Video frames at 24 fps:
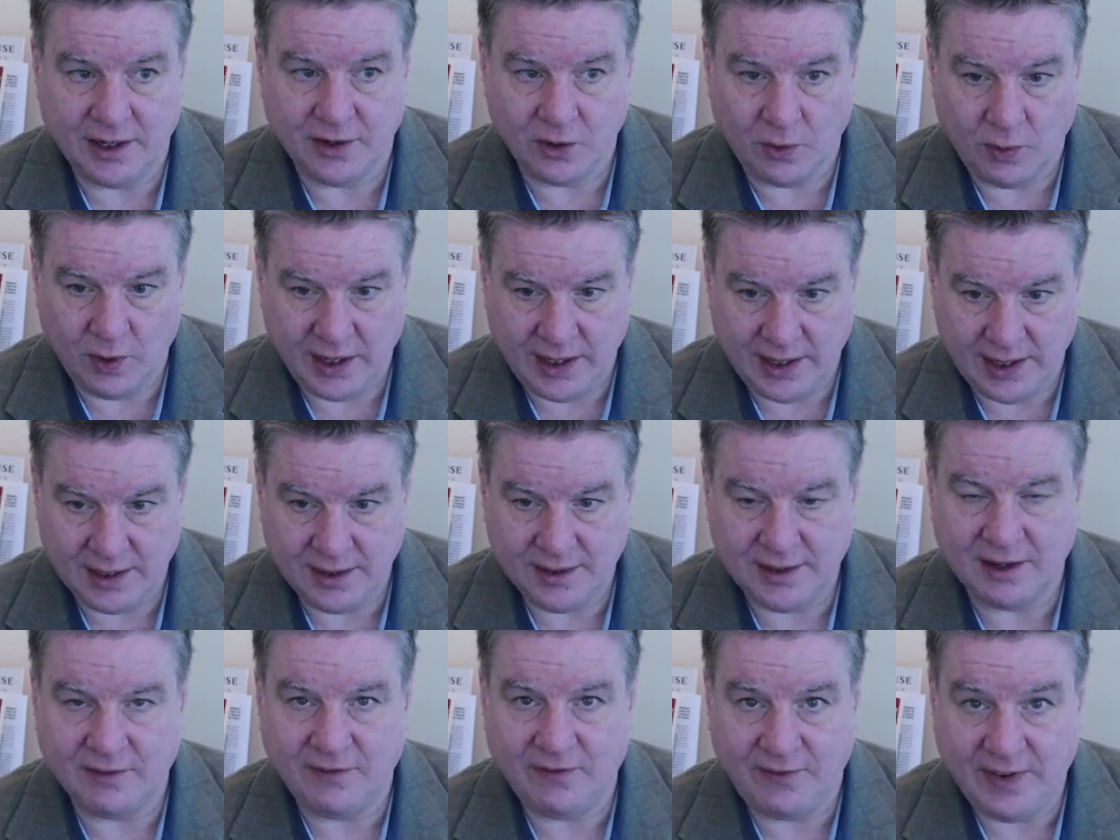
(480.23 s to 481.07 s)
in a way
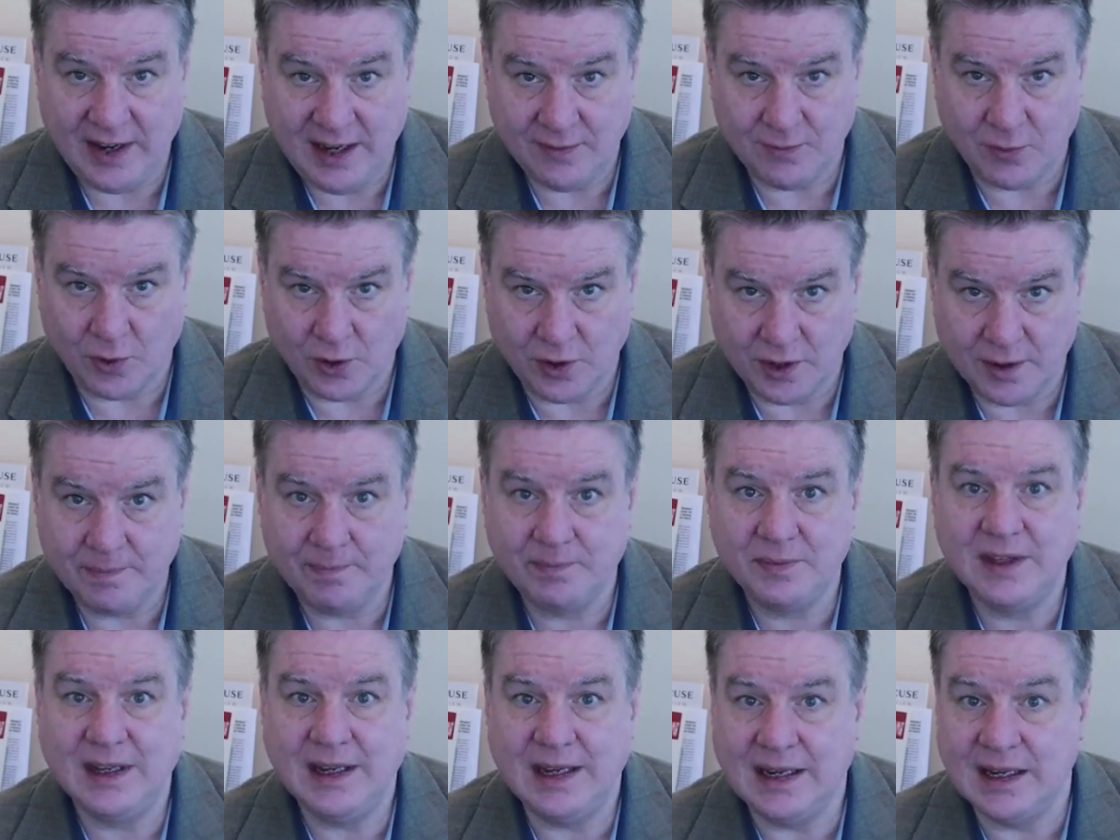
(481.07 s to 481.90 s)
that favored
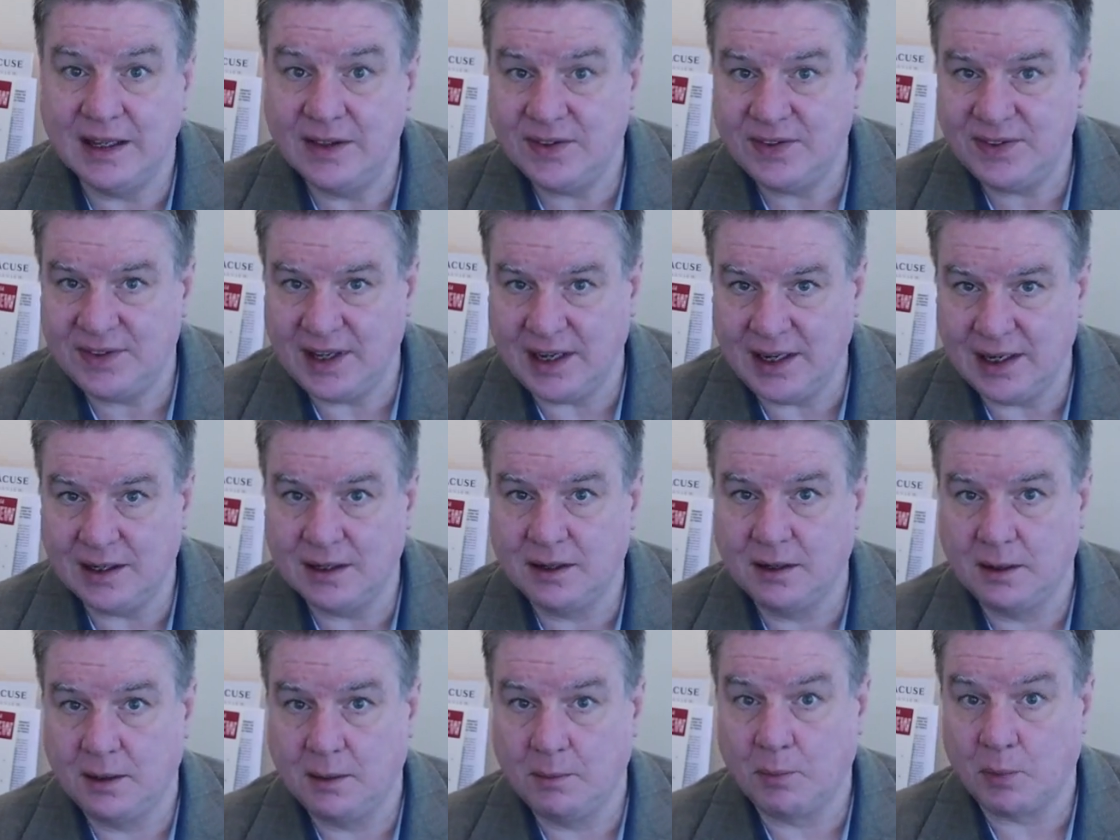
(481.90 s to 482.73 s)
in-state,
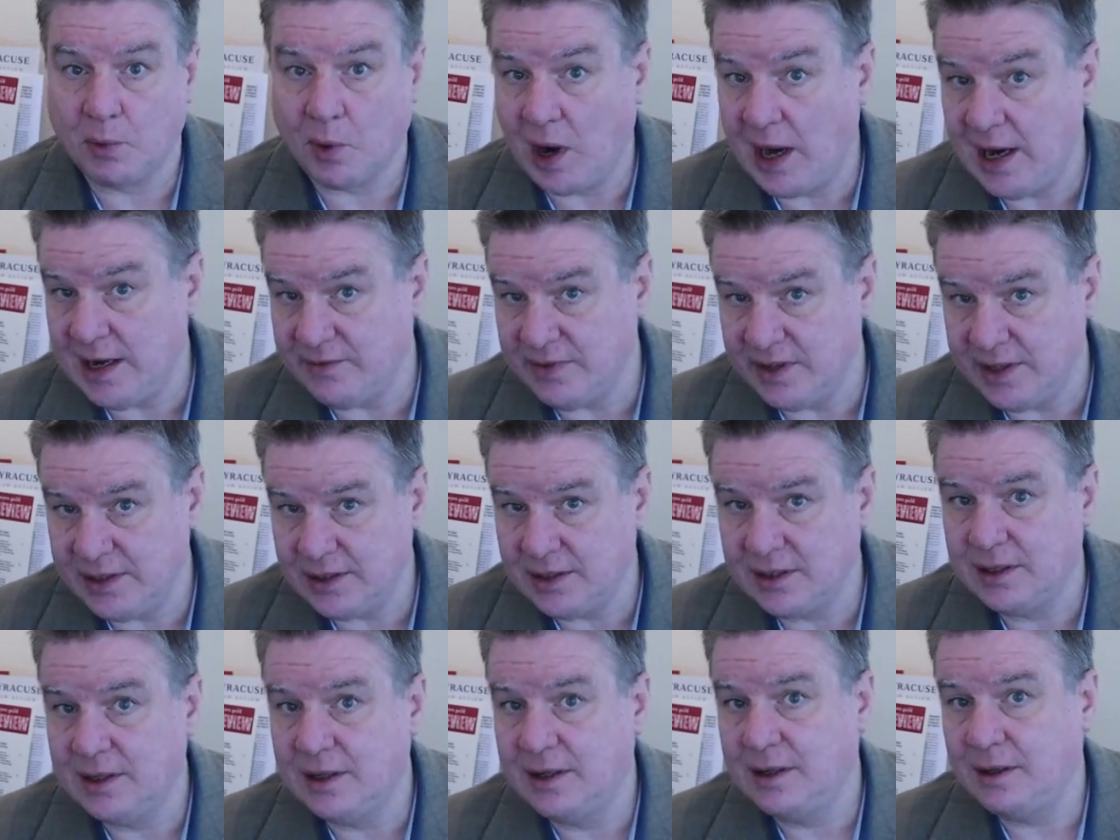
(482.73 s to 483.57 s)
private
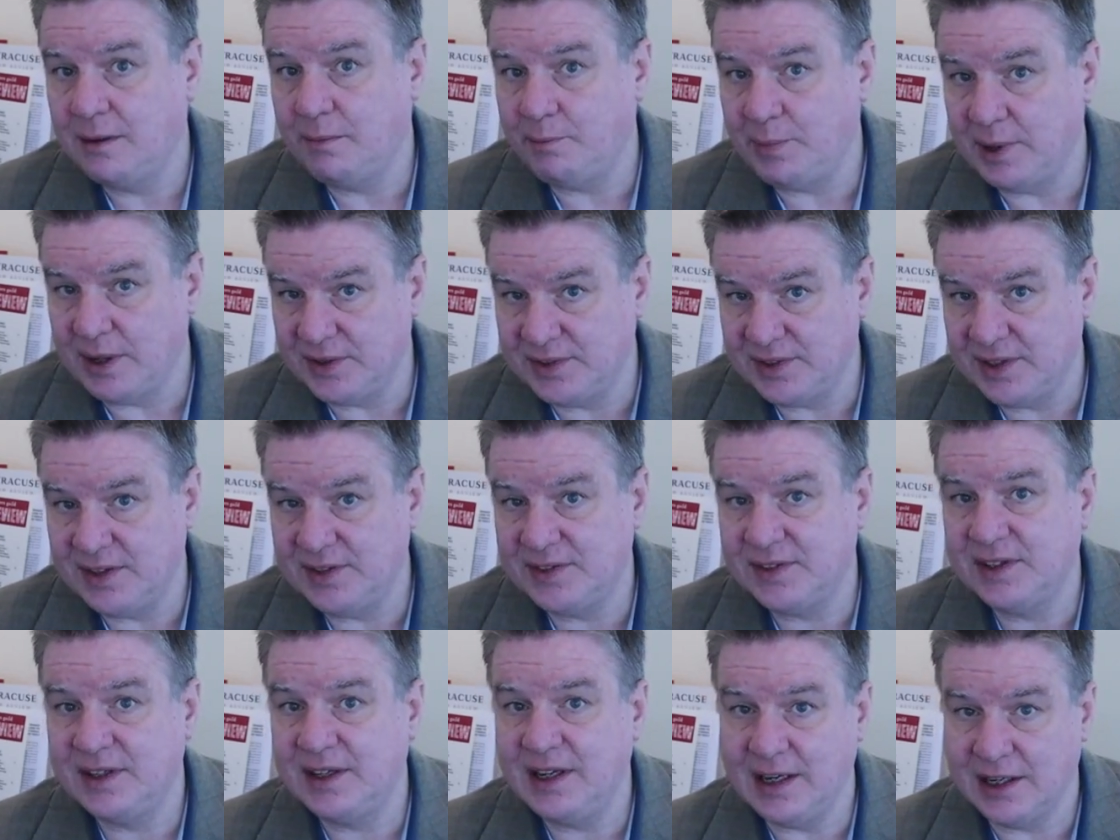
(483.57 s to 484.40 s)

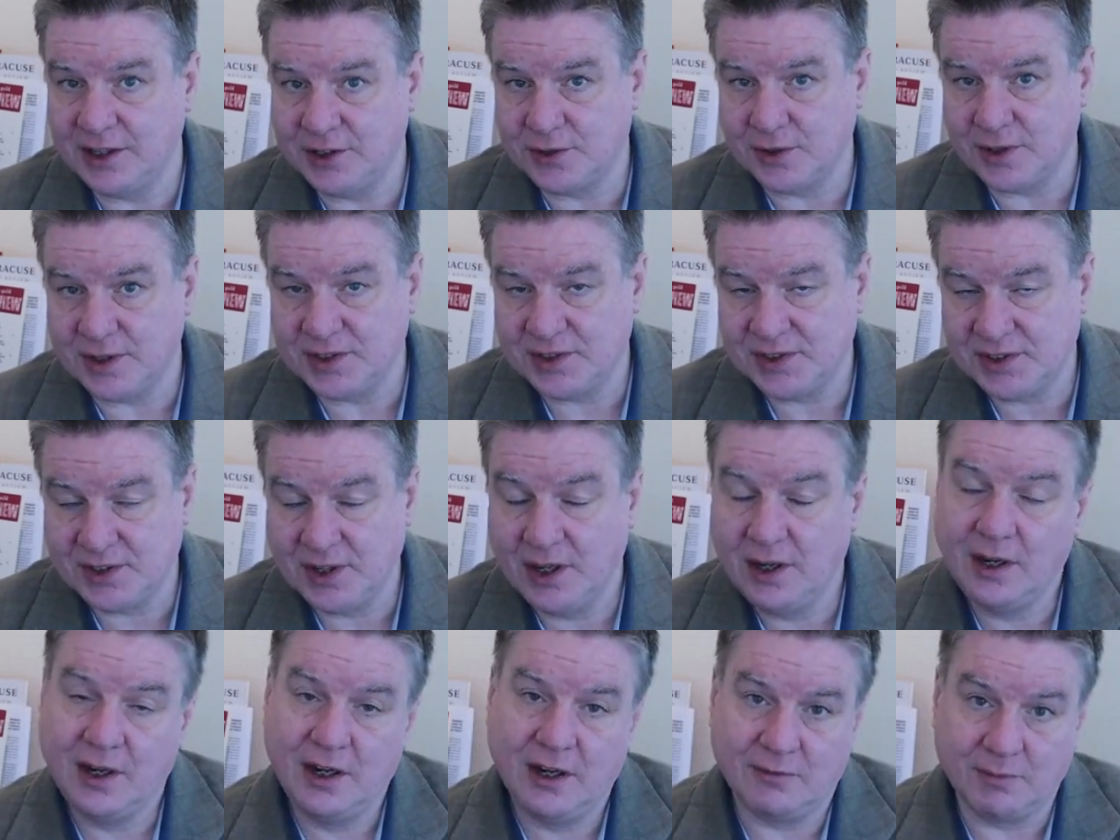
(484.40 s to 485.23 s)
business
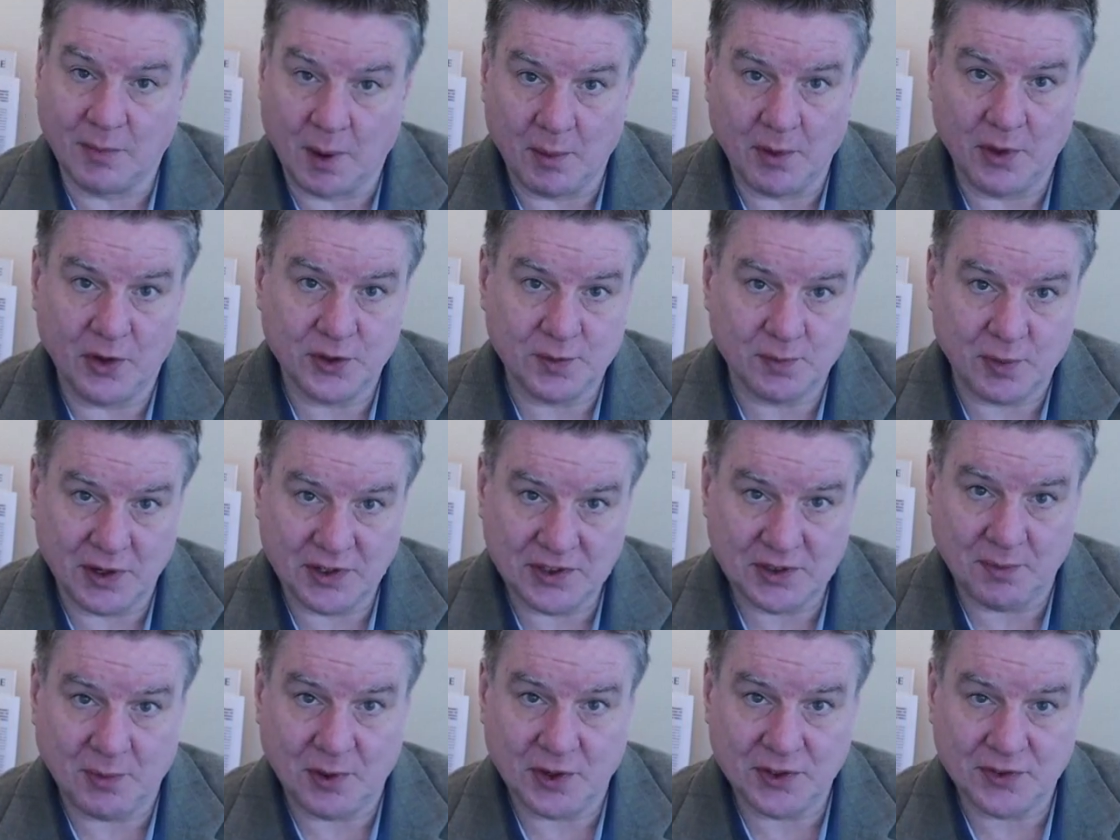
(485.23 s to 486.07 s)
interests. Remember those
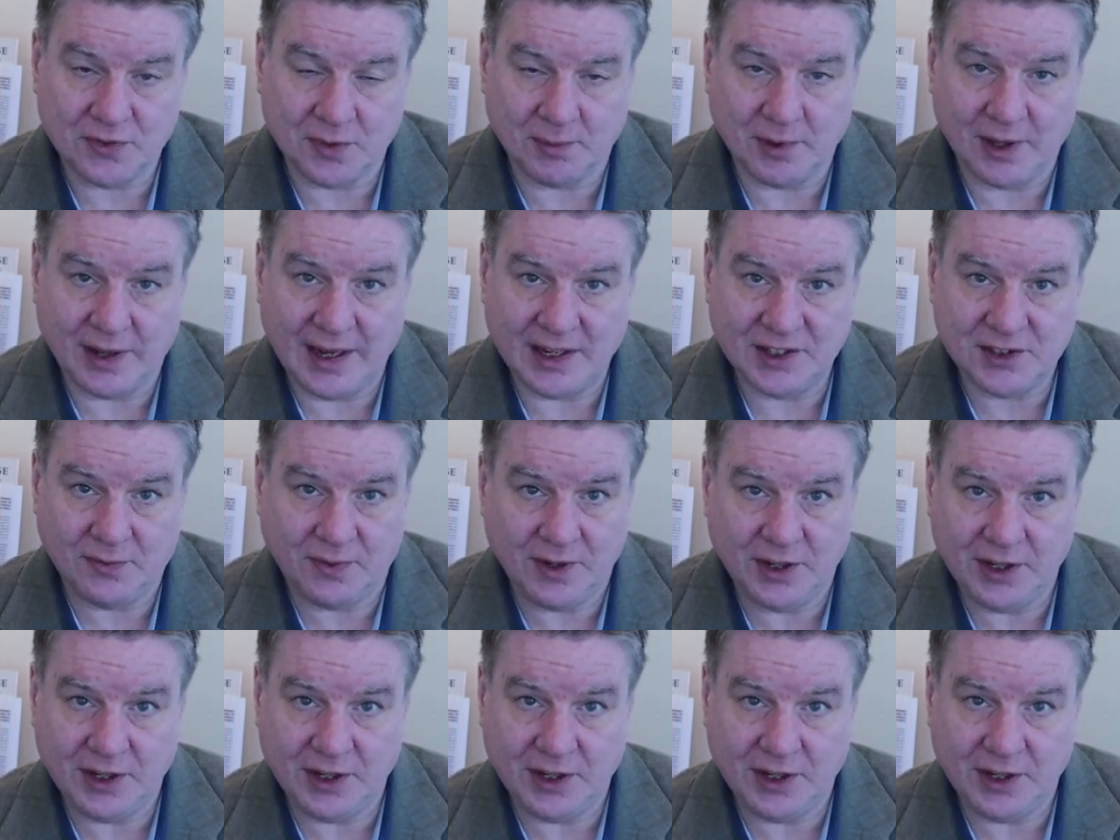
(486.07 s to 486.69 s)
principles from the last